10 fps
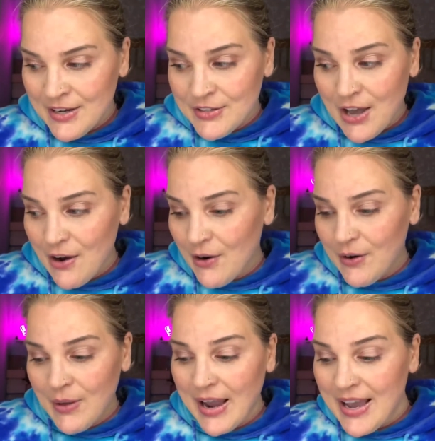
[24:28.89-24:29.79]
So,
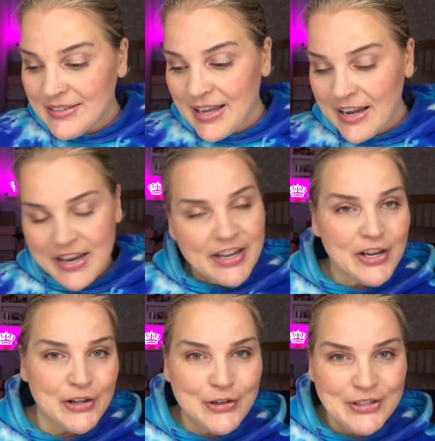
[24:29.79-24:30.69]
I guess, like, in
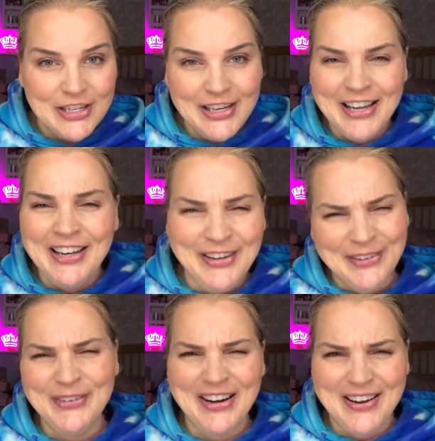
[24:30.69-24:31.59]
conclusion,
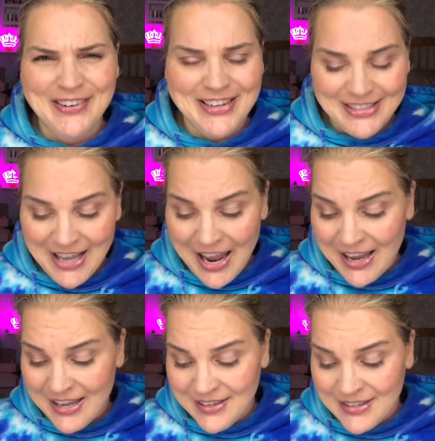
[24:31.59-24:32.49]
what I want to
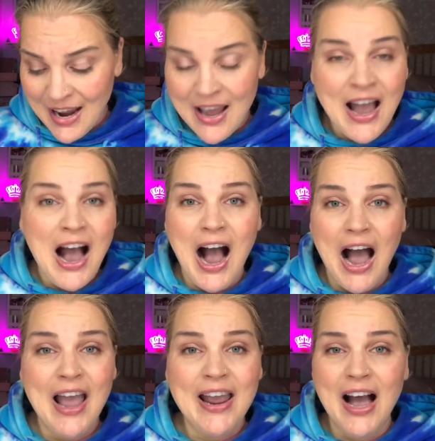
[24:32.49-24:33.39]
say is
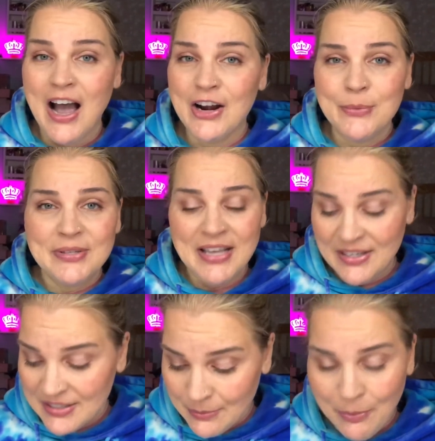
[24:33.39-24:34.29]
I
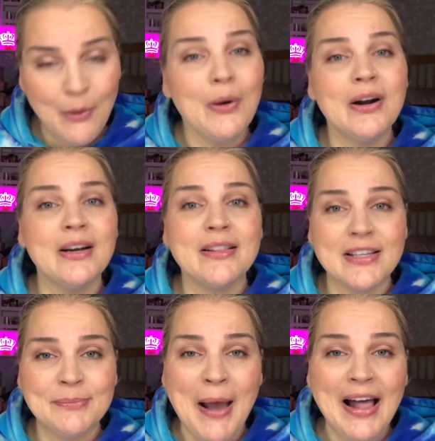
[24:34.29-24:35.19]
100% support
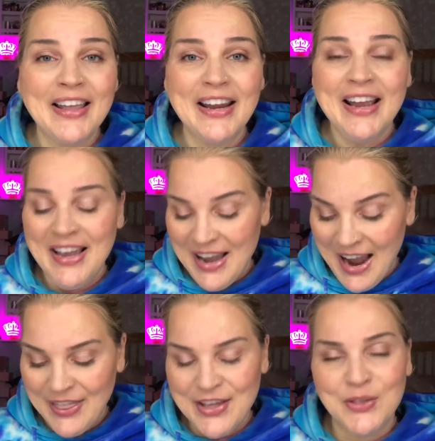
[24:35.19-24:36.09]
this palette.
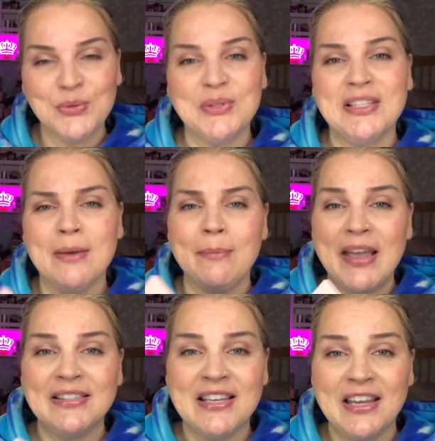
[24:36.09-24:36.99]
I think this was an
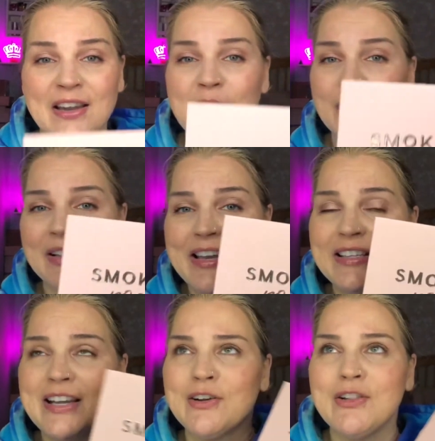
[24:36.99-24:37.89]
amazing
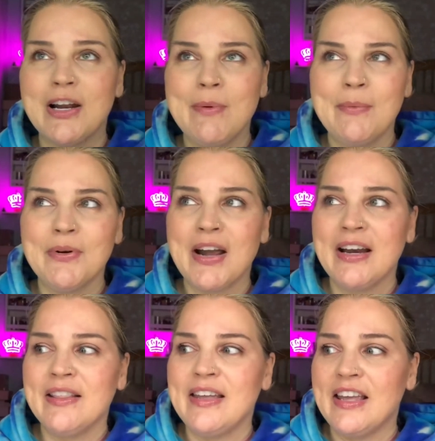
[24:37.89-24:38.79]
release. I know a lot of people were
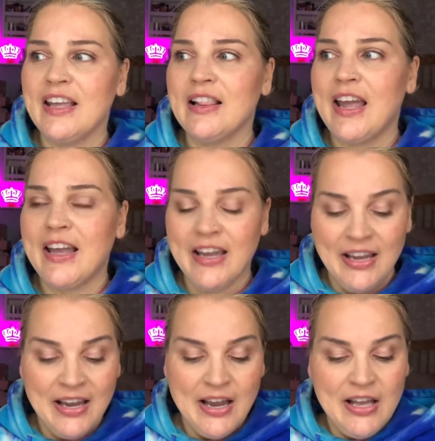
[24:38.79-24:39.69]
kind of thinking, like,
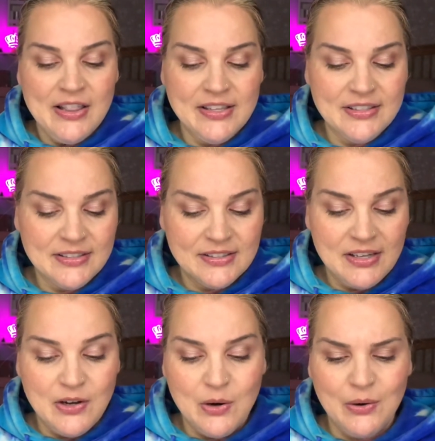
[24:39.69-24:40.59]
this is,
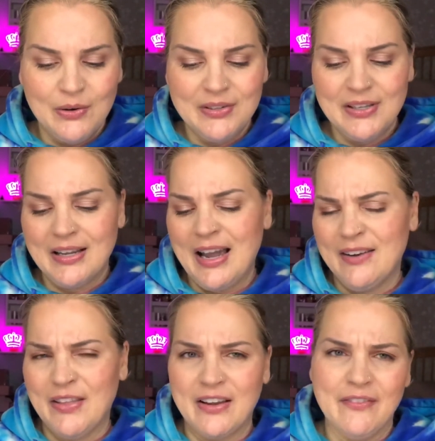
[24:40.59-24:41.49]
you know, kind
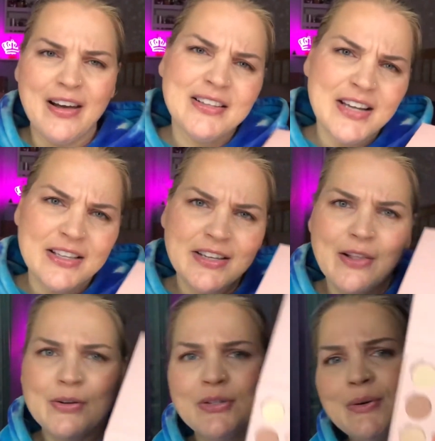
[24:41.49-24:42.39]
of like a Valentine's
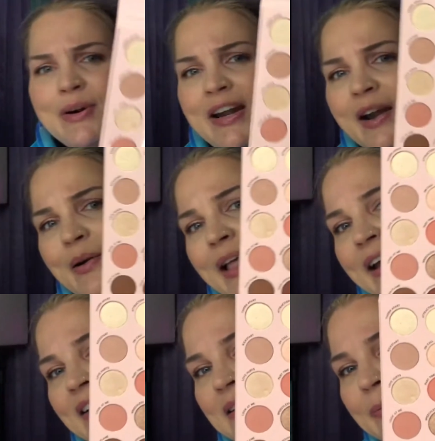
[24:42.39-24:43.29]
color story or
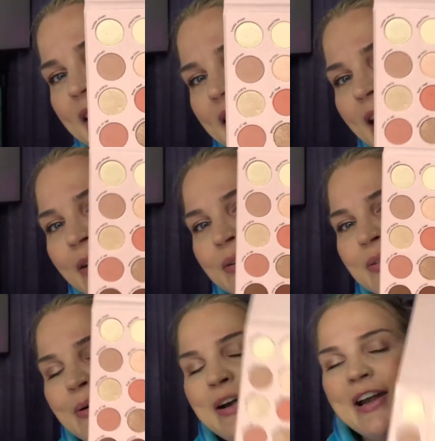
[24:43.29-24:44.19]
like a spring color
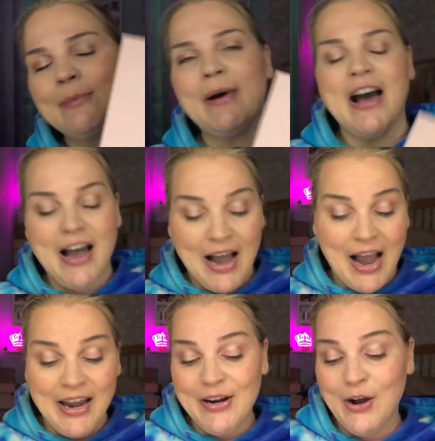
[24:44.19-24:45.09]
story. But,
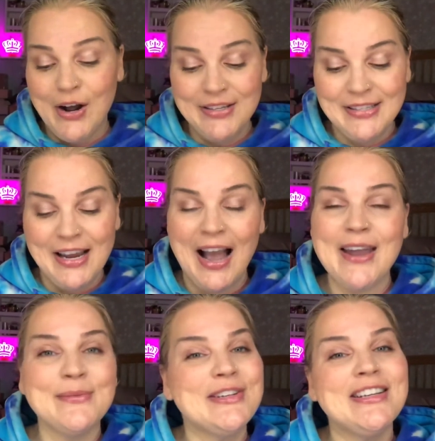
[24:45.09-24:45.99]
you know, honestly, I
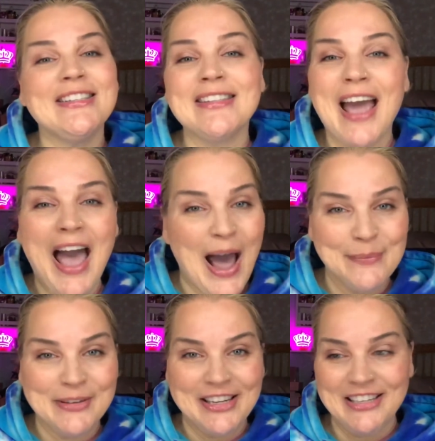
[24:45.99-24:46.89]
am just
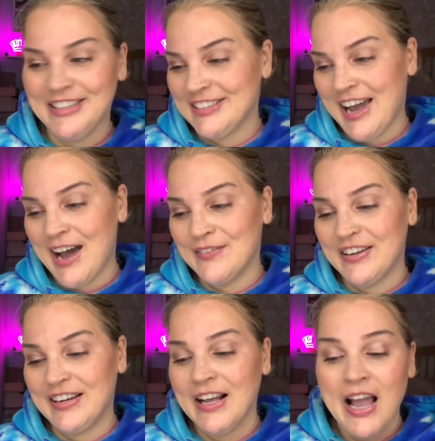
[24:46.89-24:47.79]
happy to have
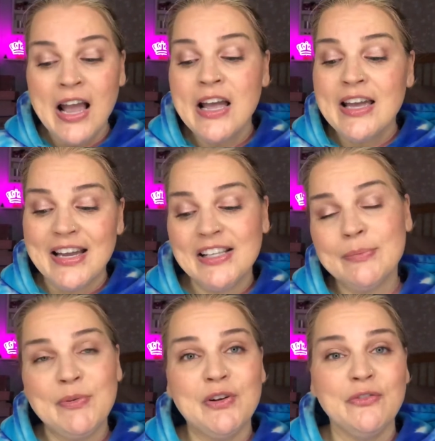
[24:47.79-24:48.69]
it. It's
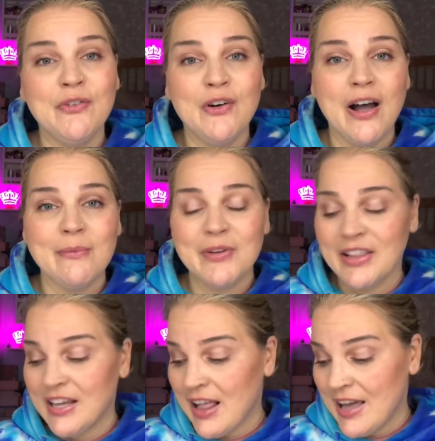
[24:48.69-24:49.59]
beautiful. I'm
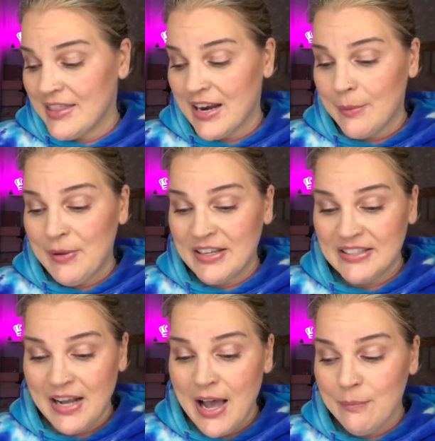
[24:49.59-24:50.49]
really glad that I picked
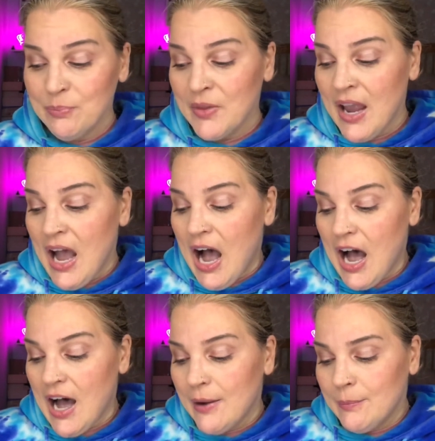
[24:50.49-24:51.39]
it up.
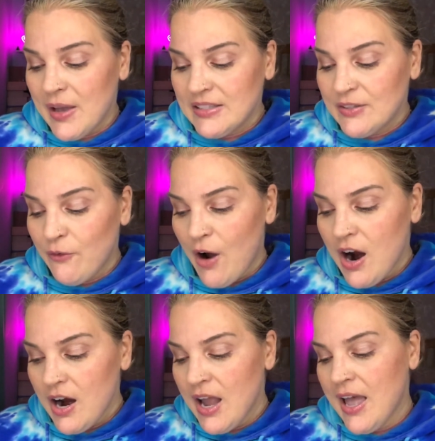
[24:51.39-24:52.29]
As
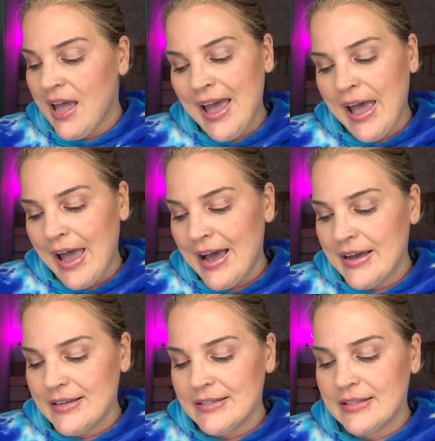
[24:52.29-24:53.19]
far
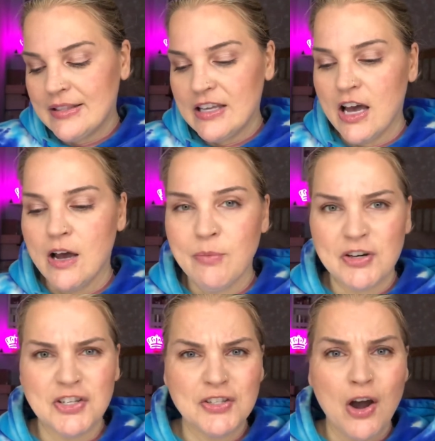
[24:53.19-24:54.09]
as the
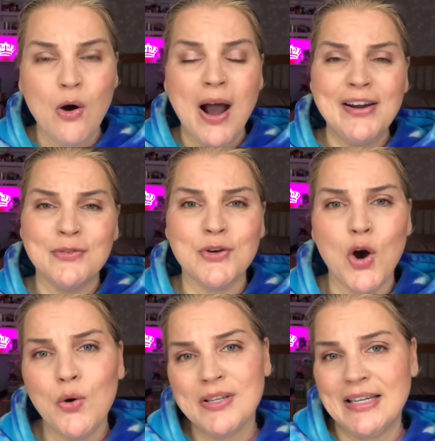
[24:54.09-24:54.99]
brushes go, I don't
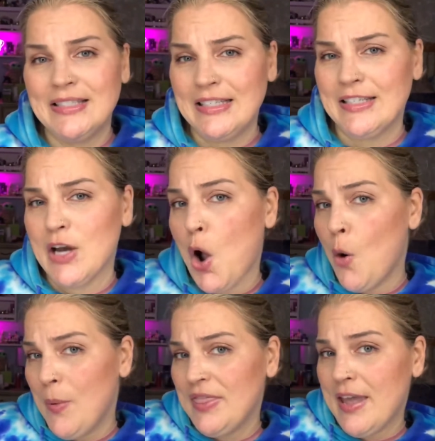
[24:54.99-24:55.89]
know because I didn't
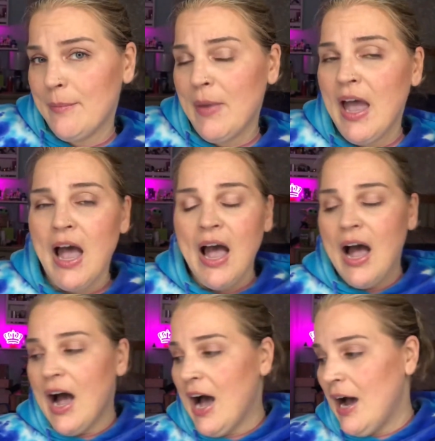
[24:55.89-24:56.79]
open them.
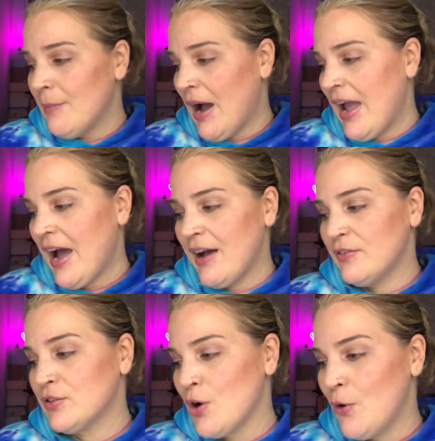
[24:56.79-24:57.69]
I
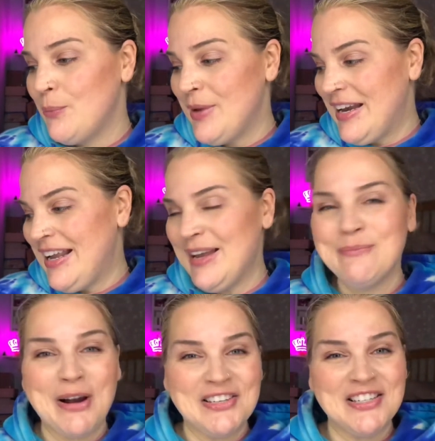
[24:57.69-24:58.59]
have so many
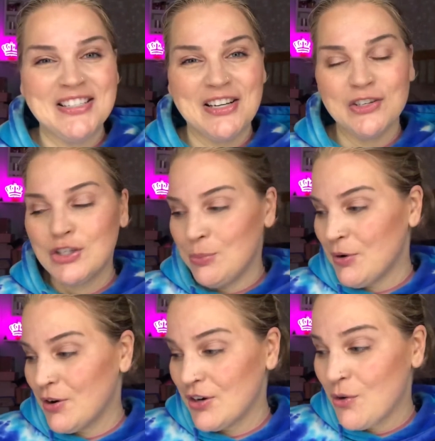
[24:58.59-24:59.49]
brushes that are
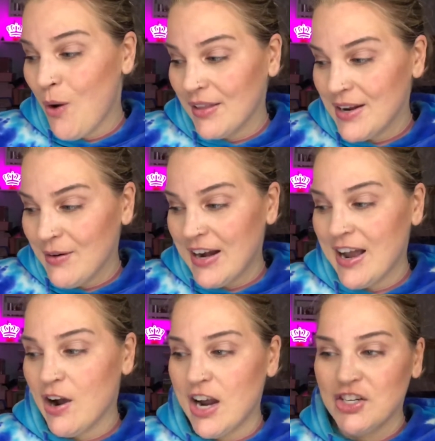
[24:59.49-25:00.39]
super good quality right
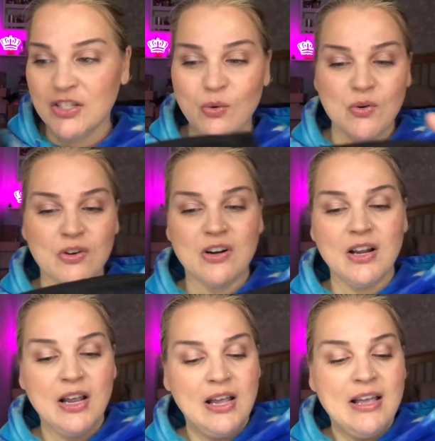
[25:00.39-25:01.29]
now. I just
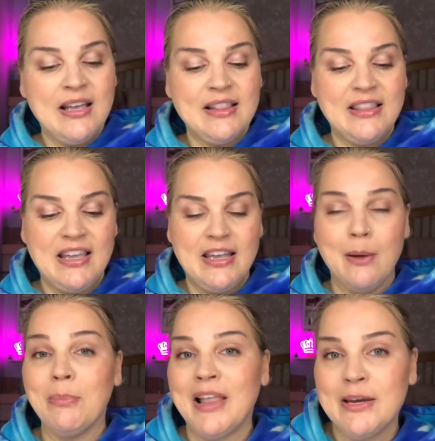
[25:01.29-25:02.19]
ordered the
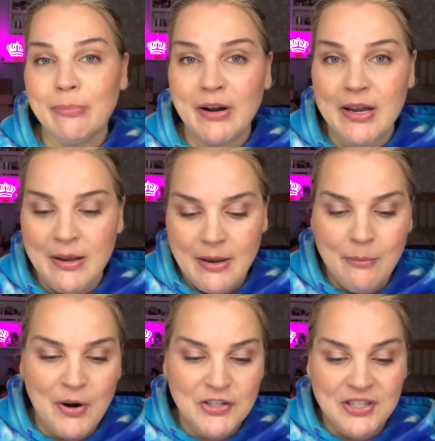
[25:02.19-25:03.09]
Blend Bunny
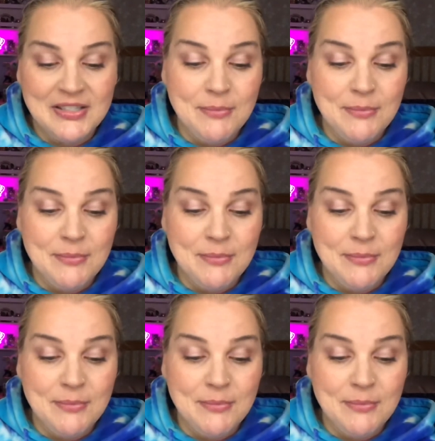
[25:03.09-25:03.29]
brushes.